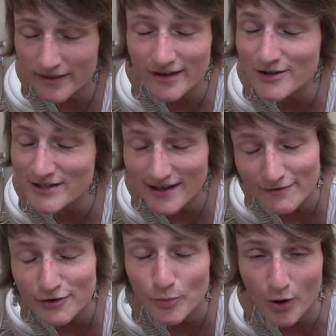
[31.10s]
There's
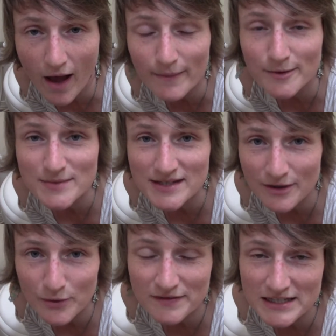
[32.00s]
several problems
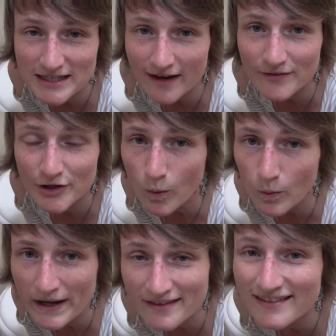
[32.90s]
that we've discovered
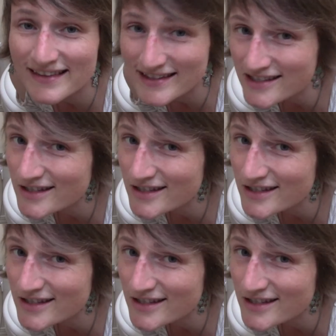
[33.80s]
with this